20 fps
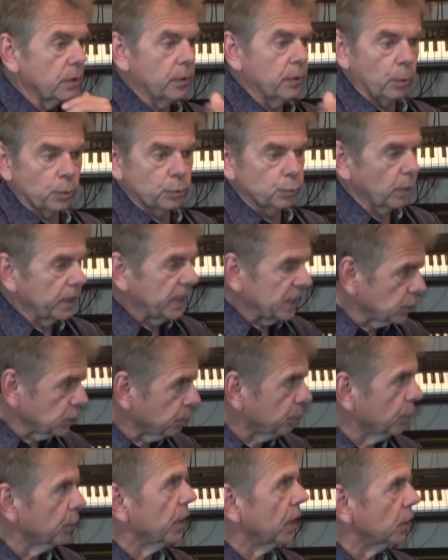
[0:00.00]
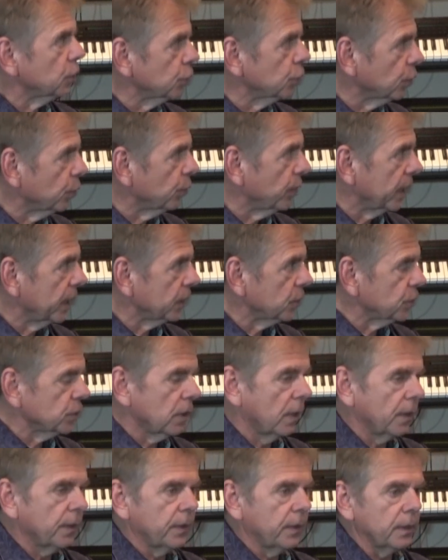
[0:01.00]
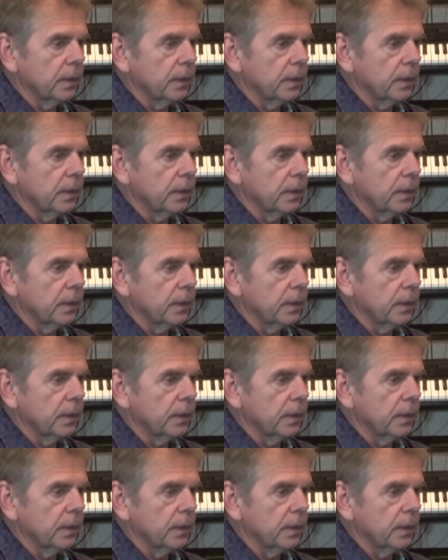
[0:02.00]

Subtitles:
those were his production credits on